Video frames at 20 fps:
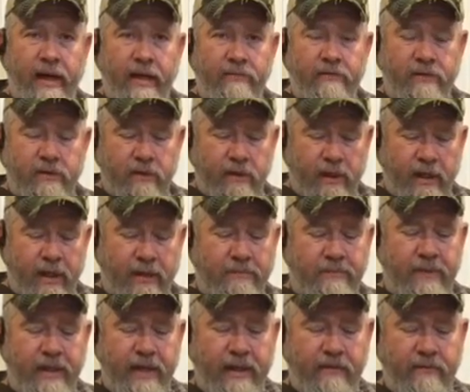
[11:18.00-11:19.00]
after. A
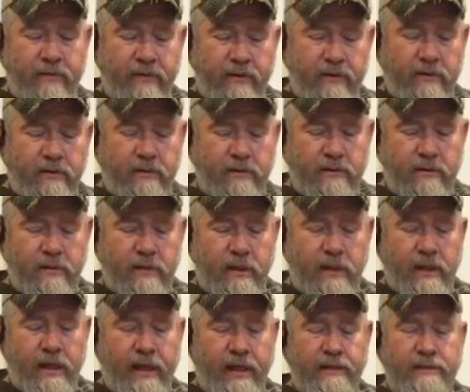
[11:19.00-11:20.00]
beaver
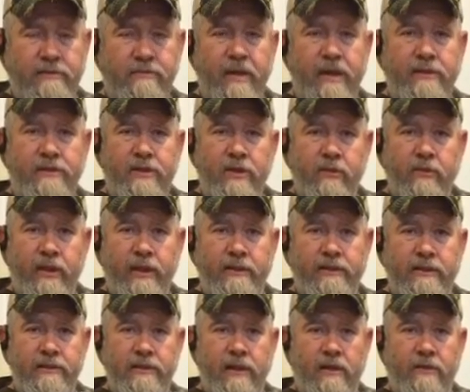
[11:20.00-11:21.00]
is about 2
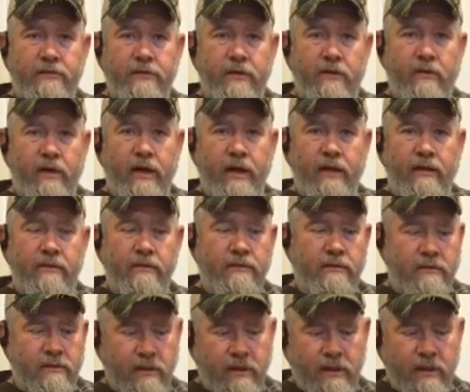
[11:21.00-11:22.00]
inches off the ground.
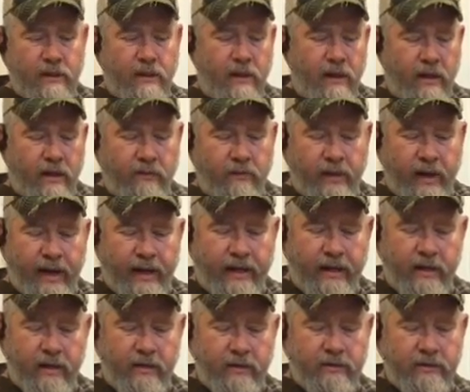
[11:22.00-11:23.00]
A
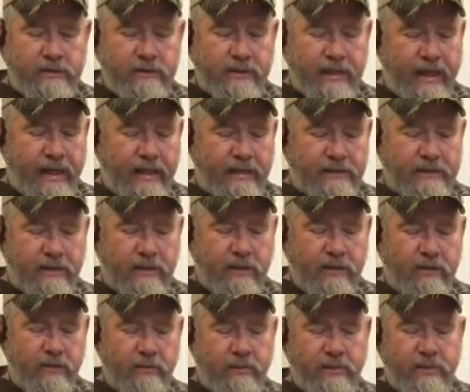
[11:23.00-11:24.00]
raccoon-sized
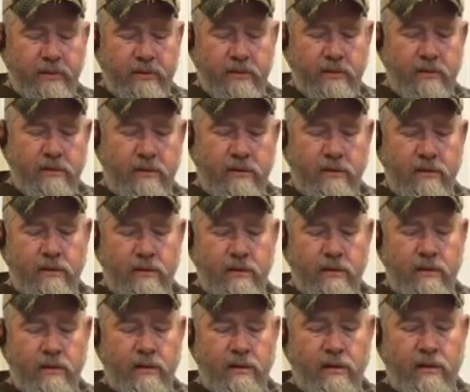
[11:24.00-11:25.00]
loop,
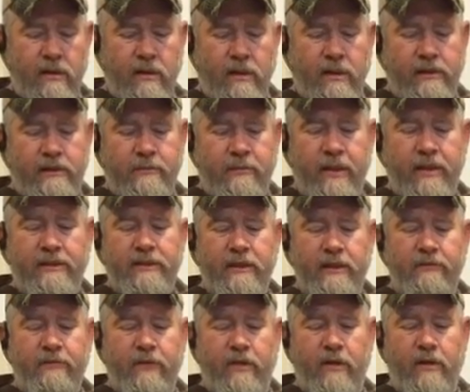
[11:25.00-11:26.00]

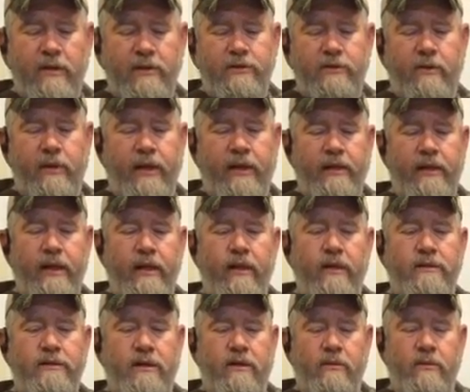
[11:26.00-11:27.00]
especially for ours around here,
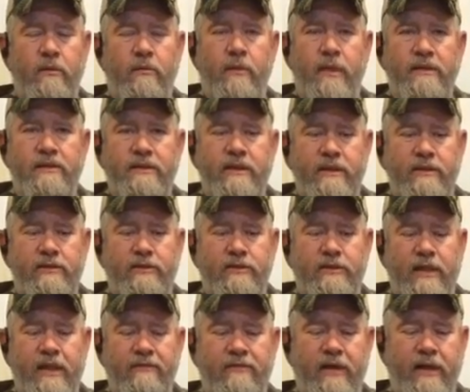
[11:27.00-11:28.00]
is only about 6 or
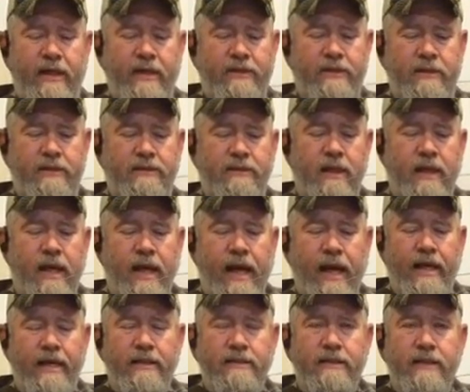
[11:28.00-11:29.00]
7 inches,
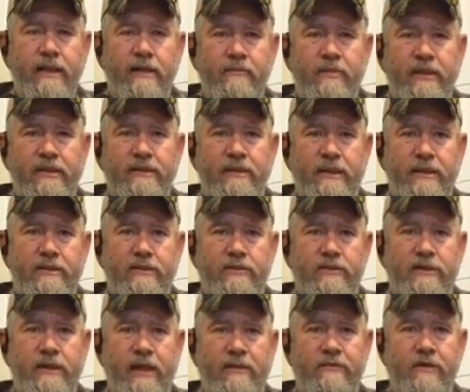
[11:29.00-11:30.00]
and it's going to be 6 or
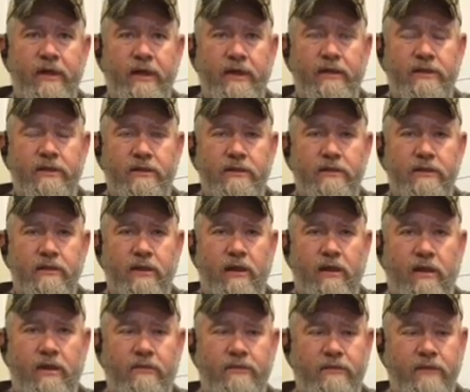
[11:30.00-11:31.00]
7 inches
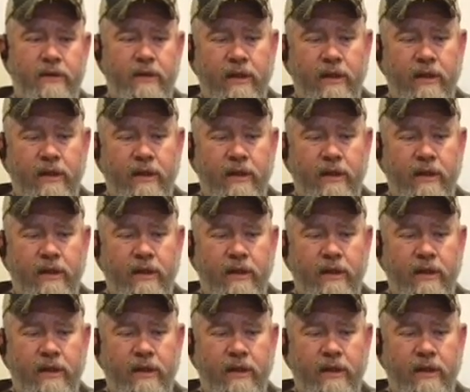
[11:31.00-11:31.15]
off.